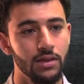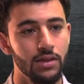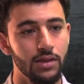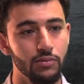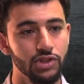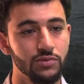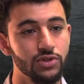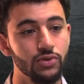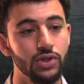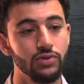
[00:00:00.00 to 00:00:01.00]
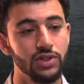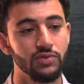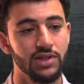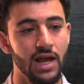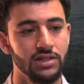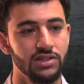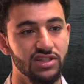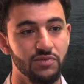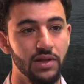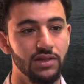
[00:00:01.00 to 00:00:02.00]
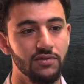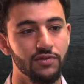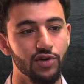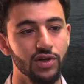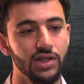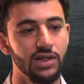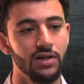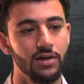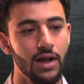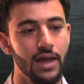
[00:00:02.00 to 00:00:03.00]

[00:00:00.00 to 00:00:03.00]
the Muslim Student Union was actually suspended for a year,